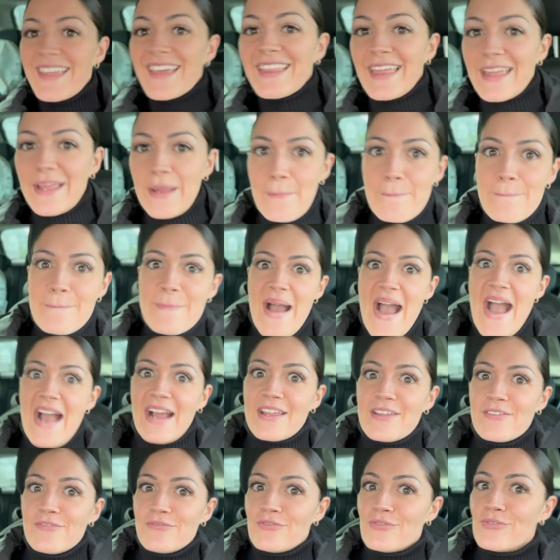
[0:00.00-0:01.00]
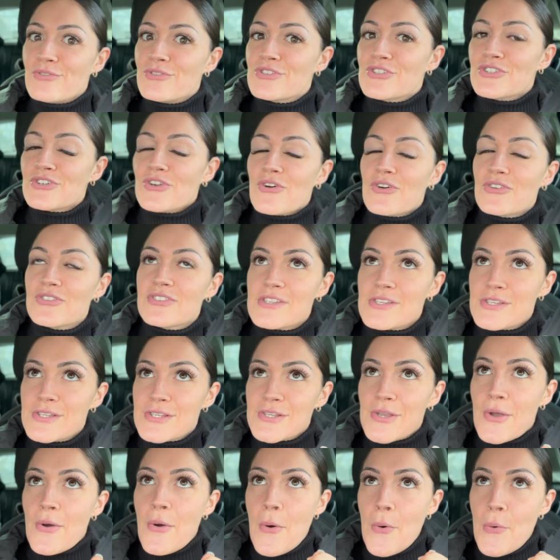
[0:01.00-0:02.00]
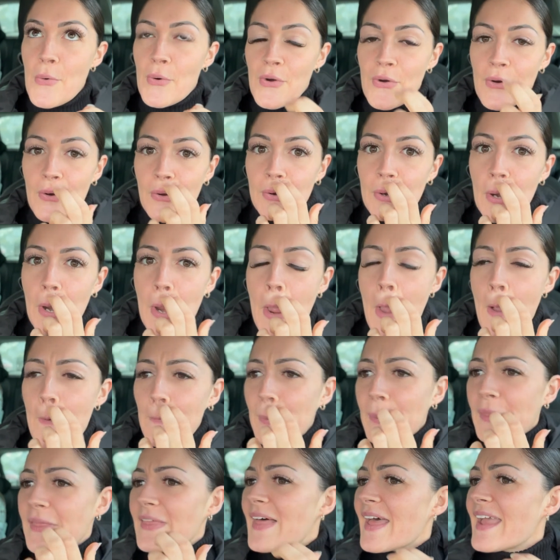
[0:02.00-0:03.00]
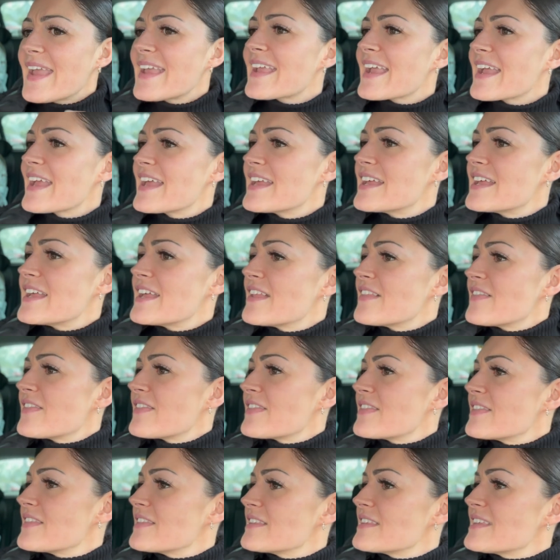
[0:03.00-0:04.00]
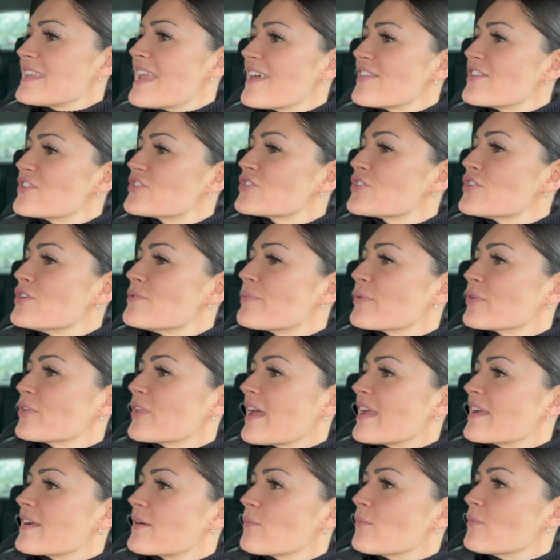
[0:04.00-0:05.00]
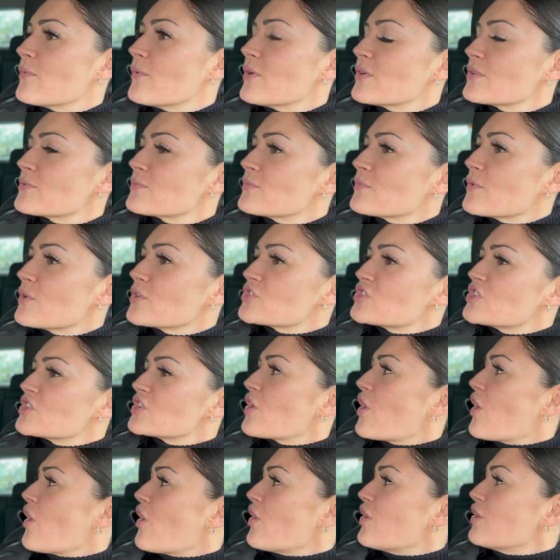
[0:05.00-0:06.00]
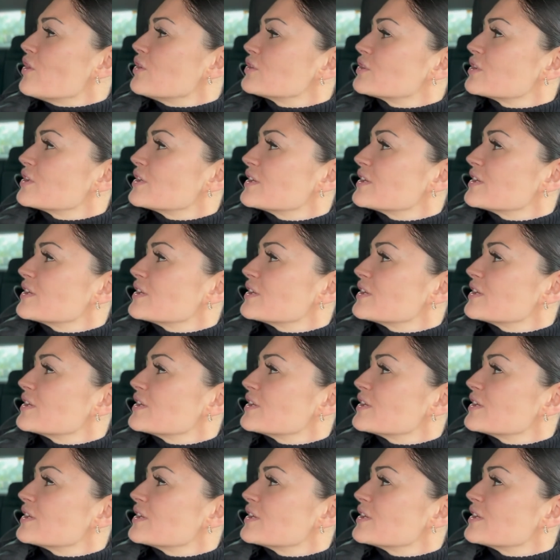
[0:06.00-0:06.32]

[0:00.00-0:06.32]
like market food stalls, it's so good. But they like, Christmas decorations. Yeah, they do, but like, what's it called?